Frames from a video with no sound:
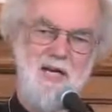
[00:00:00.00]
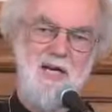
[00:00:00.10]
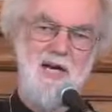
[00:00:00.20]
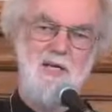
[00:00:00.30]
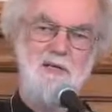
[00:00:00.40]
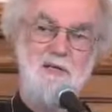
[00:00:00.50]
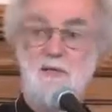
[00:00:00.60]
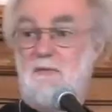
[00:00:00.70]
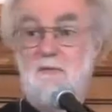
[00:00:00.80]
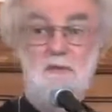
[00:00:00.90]
And
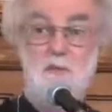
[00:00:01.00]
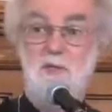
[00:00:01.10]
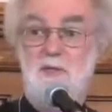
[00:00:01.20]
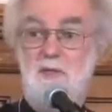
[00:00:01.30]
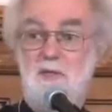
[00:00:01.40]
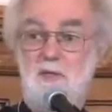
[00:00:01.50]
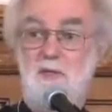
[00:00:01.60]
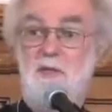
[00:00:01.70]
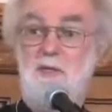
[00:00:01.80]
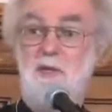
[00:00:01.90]
what
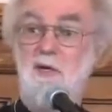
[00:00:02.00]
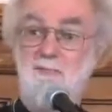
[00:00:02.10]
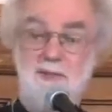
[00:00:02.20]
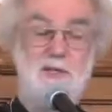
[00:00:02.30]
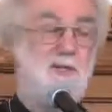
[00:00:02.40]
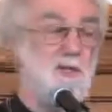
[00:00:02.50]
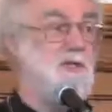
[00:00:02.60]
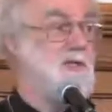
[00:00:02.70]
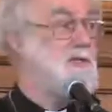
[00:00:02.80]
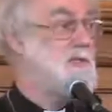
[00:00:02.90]
is offered, I
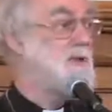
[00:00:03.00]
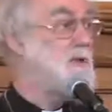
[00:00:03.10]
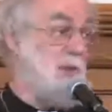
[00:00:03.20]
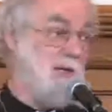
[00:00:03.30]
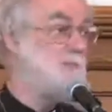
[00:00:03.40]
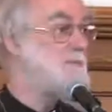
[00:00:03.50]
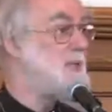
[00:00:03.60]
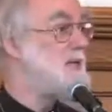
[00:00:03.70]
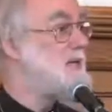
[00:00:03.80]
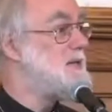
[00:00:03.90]
think, is simply, well,
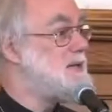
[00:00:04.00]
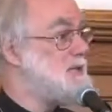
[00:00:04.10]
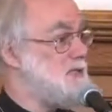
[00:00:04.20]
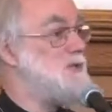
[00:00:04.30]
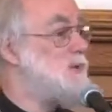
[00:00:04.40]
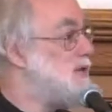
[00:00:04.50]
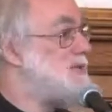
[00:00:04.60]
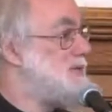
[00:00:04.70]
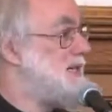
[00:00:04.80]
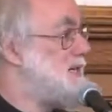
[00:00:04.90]
this is not
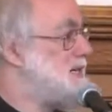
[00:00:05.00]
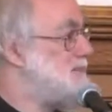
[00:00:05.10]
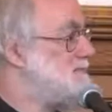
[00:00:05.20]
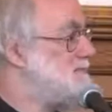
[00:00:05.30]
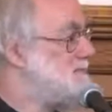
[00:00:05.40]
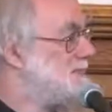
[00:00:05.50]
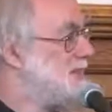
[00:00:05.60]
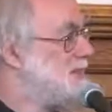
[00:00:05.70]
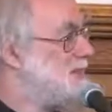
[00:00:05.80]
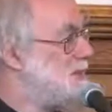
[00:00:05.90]
rocket science.
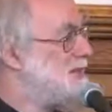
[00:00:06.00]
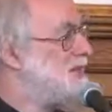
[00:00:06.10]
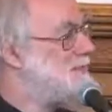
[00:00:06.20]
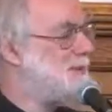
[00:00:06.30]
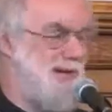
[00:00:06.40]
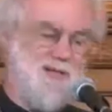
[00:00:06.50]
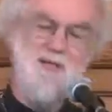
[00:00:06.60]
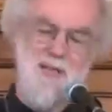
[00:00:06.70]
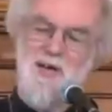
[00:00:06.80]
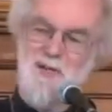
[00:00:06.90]
We can help you
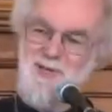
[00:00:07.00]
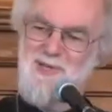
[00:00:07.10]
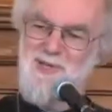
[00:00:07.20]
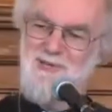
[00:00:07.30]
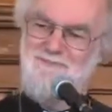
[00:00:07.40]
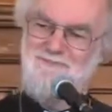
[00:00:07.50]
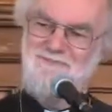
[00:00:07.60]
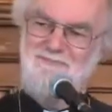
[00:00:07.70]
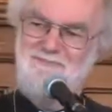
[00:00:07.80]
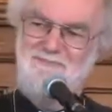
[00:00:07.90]
answer that question,
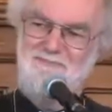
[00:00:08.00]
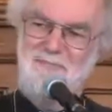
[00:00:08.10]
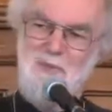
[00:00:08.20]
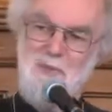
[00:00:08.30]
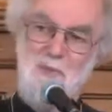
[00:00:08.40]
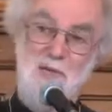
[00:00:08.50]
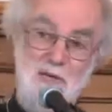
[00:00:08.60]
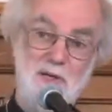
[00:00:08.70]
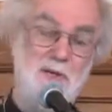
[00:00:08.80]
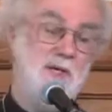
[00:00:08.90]
because we
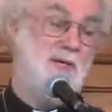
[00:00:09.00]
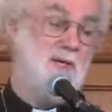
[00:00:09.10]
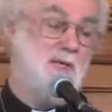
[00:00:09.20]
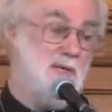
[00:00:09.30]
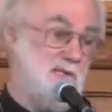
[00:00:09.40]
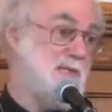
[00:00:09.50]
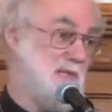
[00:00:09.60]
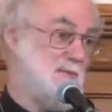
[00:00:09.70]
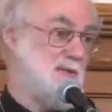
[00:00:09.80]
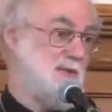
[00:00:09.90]
know this is
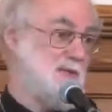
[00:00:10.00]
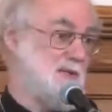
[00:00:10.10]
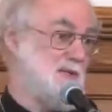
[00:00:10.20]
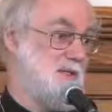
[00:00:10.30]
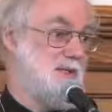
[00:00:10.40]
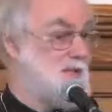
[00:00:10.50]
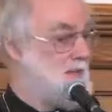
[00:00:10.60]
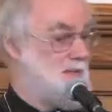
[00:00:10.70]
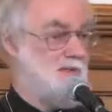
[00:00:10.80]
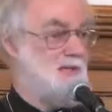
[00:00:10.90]
something that,
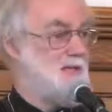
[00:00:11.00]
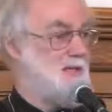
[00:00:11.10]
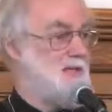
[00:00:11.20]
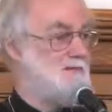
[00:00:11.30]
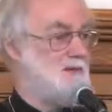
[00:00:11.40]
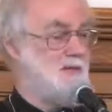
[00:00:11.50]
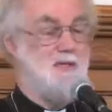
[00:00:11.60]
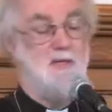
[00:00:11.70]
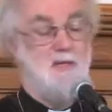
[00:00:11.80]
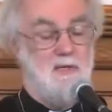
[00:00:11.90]
given
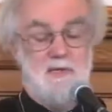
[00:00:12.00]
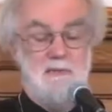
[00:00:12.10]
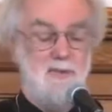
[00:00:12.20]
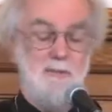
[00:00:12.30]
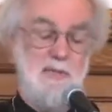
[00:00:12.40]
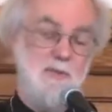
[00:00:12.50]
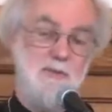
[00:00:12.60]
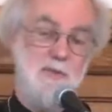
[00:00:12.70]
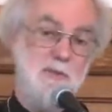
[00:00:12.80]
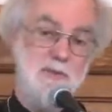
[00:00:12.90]
a simple means of
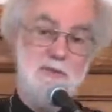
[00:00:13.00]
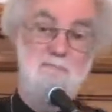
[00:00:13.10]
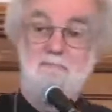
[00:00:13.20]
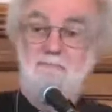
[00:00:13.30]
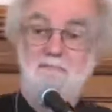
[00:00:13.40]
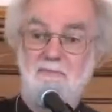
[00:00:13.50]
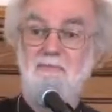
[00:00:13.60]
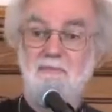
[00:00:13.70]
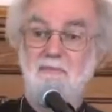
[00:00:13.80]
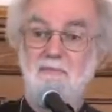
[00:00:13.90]
responding,
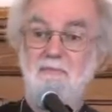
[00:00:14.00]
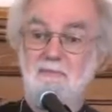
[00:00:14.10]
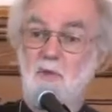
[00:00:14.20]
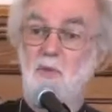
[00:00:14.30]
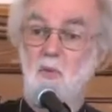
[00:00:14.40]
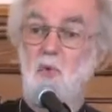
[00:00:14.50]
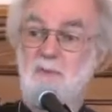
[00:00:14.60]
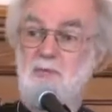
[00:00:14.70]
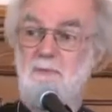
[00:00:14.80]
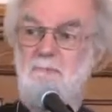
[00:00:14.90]
you'll warm
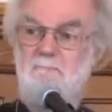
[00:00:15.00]
to.